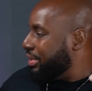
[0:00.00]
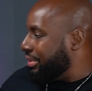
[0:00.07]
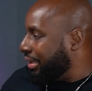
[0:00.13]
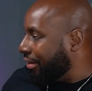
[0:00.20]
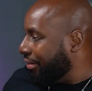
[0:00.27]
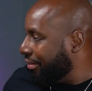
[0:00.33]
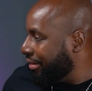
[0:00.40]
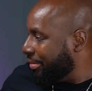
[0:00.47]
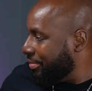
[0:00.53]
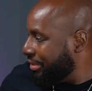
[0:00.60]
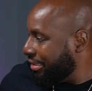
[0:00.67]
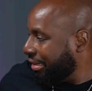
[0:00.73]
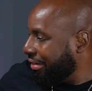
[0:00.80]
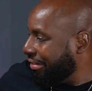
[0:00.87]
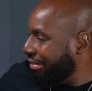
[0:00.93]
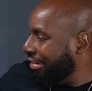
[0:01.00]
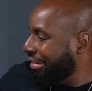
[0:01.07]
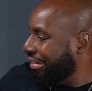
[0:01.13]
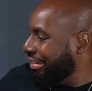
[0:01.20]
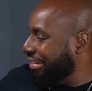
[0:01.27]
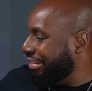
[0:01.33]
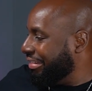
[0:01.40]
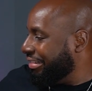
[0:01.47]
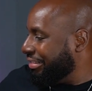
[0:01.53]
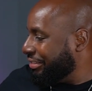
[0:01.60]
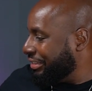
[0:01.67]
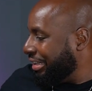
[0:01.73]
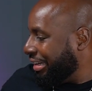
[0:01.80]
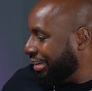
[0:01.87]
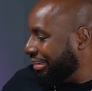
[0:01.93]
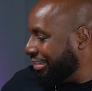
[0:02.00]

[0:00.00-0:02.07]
on Z, come on Z. Okay,